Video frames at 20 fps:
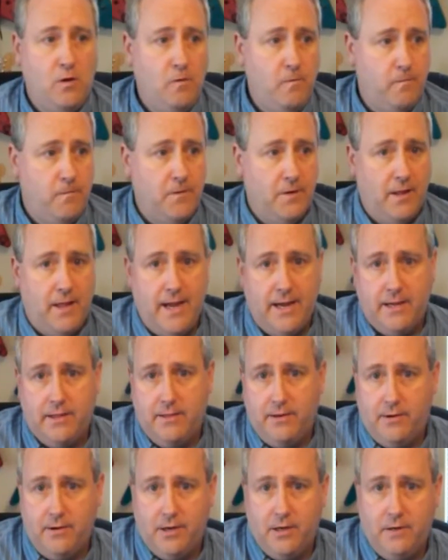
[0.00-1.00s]
you feel
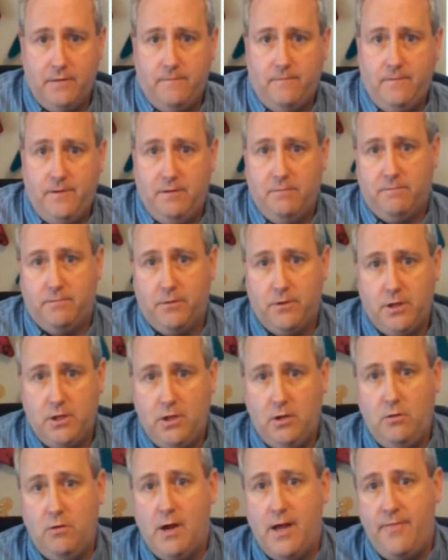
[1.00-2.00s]
like they're a good fit for
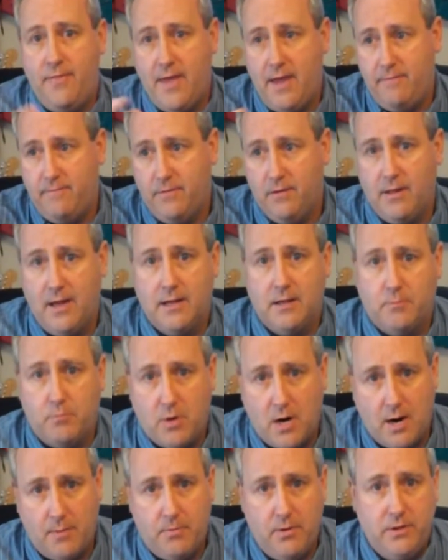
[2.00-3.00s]
you, and they feel like the
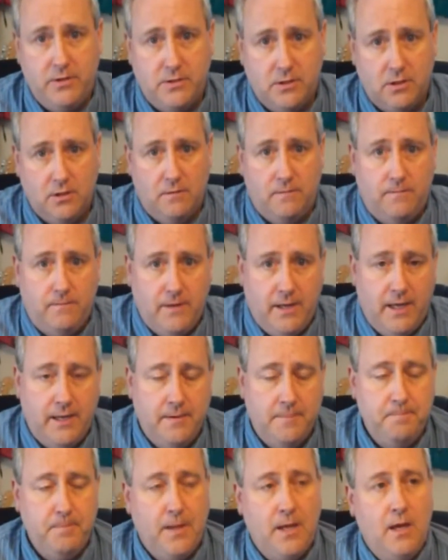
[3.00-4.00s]
property's a good
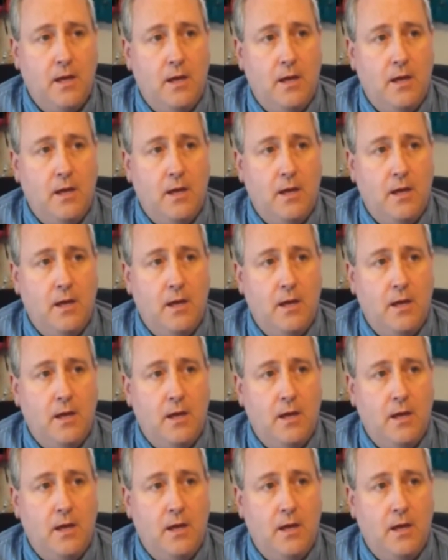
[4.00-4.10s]
fit,